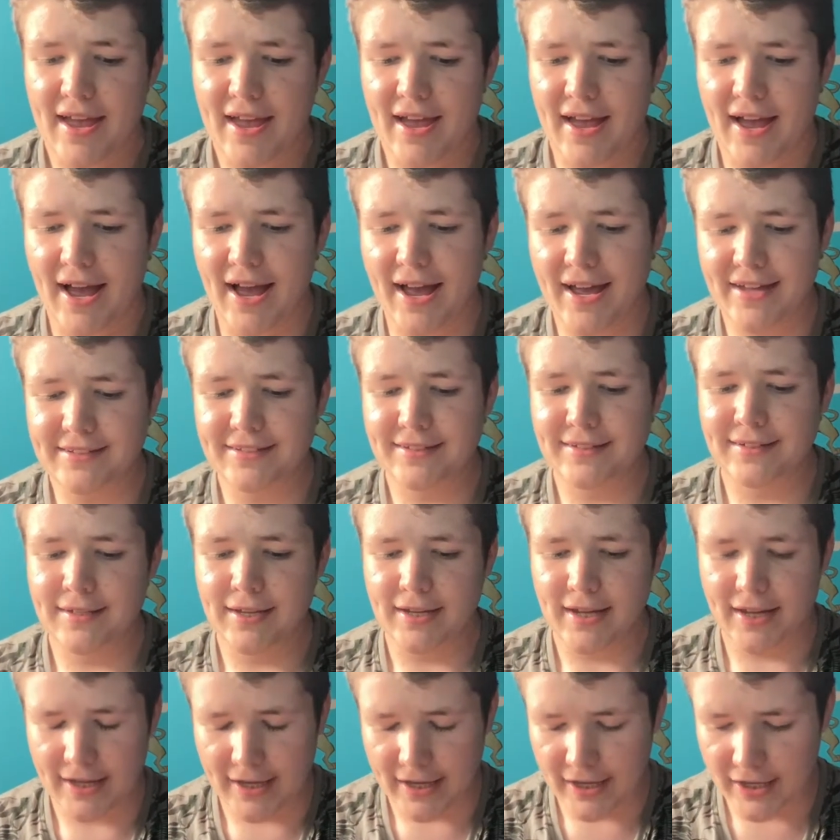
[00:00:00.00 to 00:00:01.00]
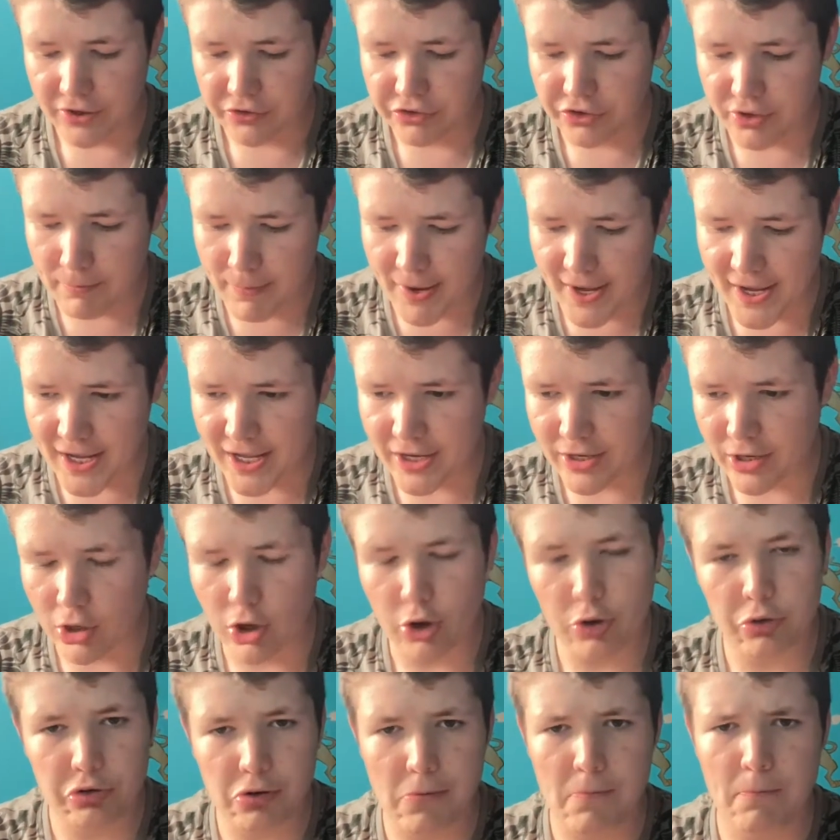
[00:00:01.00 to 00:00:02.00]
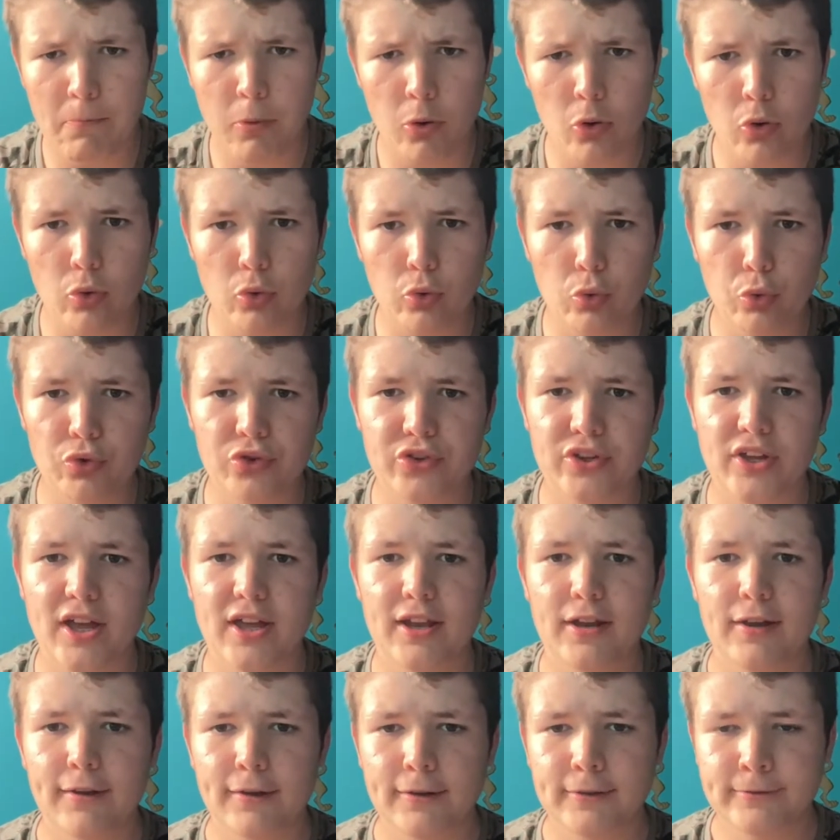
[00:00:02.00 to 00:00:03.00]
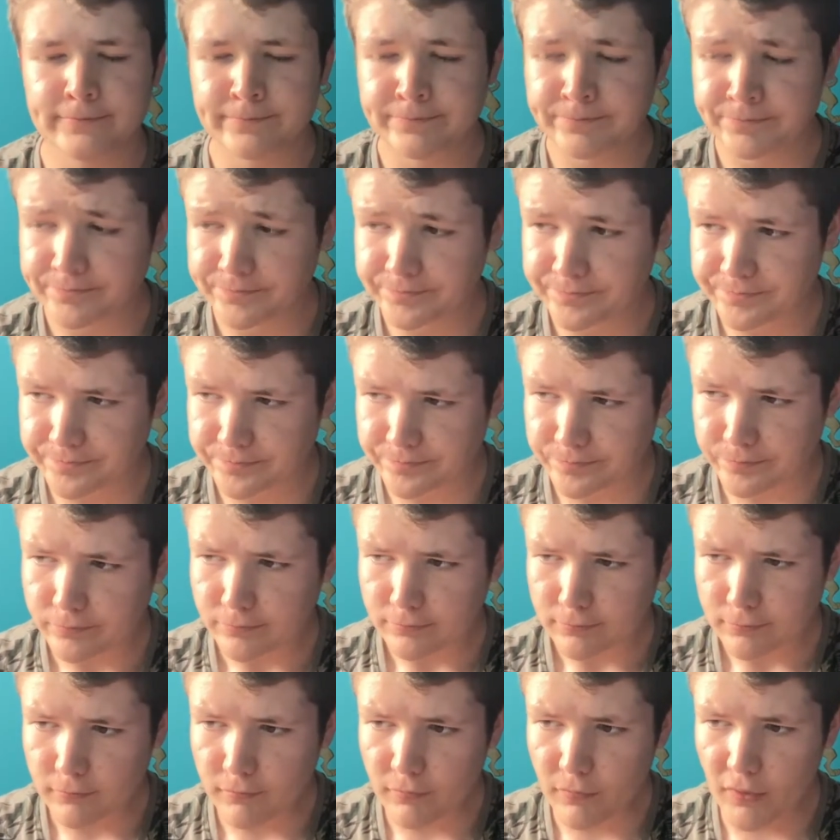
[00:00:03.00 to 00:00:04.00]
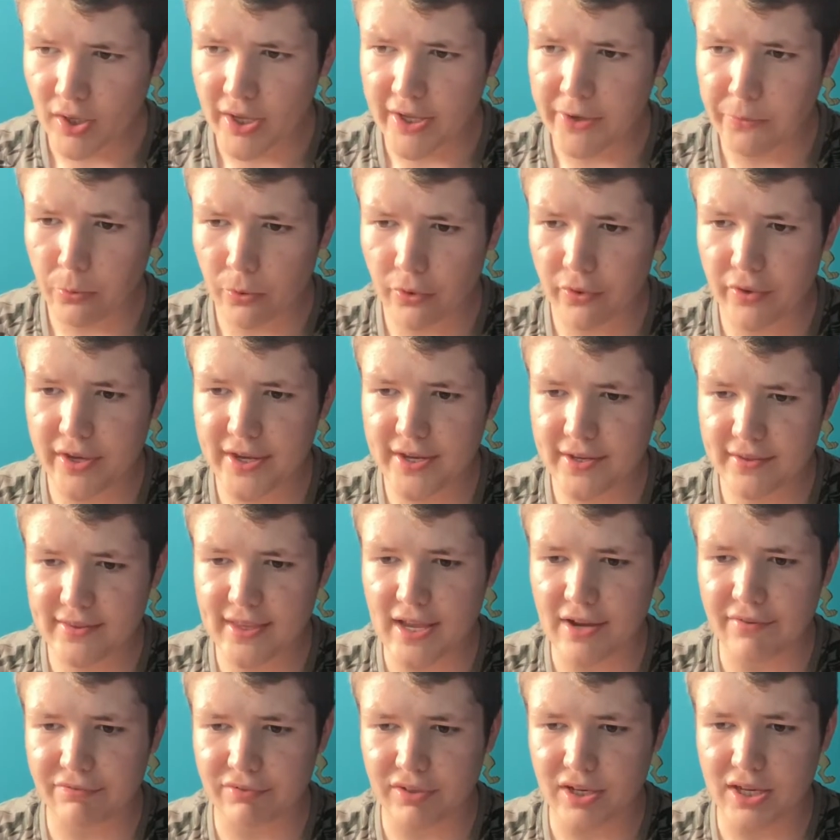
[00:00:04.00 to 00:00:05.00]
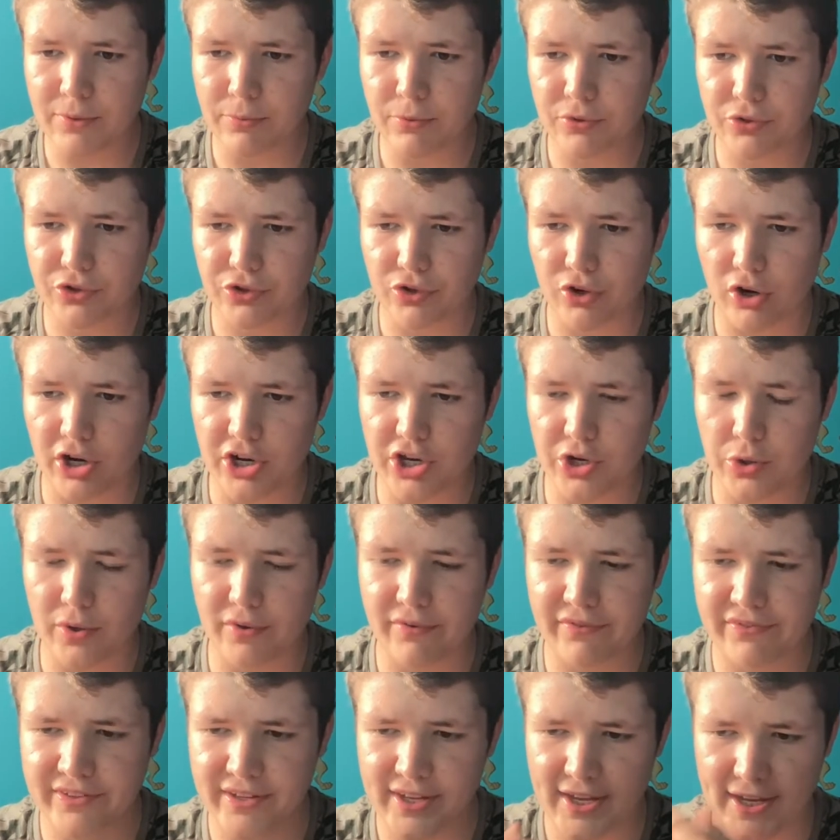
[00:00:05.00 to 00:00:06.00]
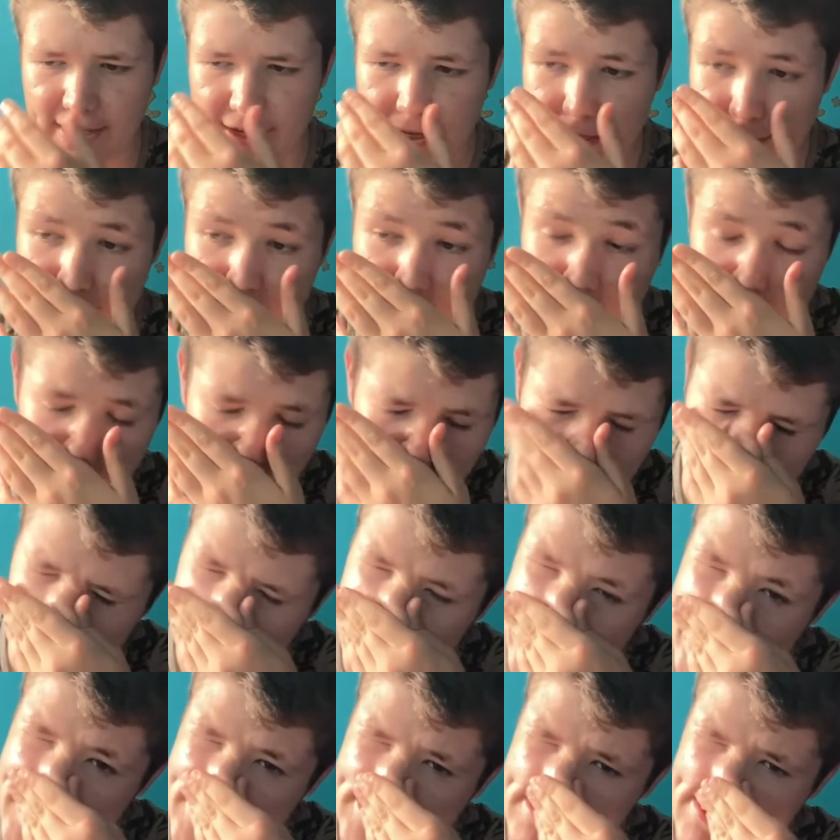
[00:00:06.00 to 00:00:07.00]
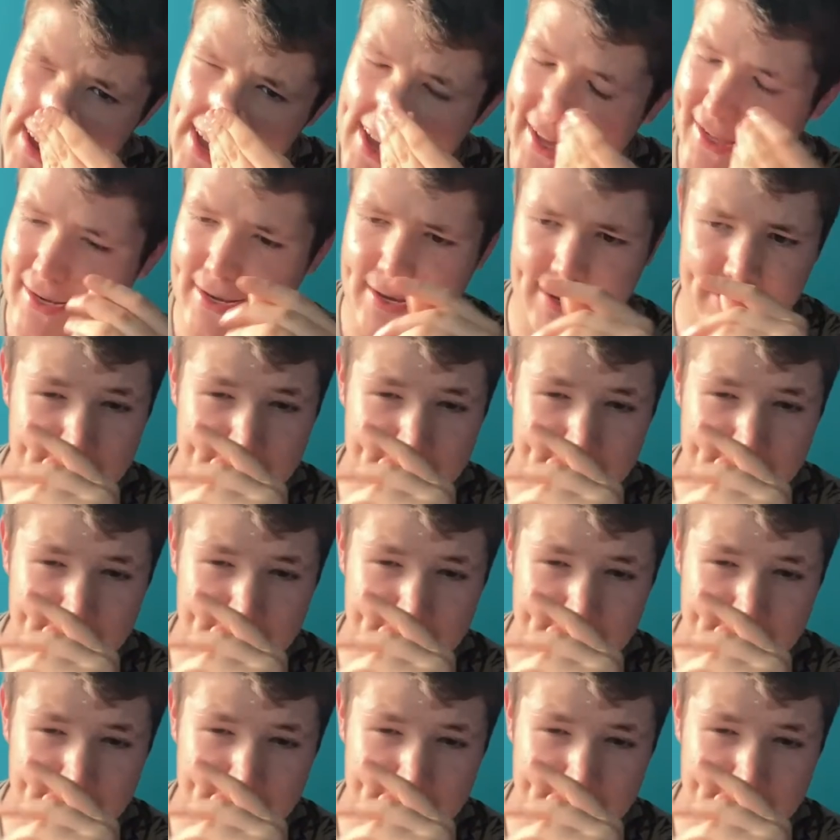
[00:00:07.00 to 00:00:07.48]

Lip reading: And the man, Logan Paul, said he definitely would try UFC. So this man is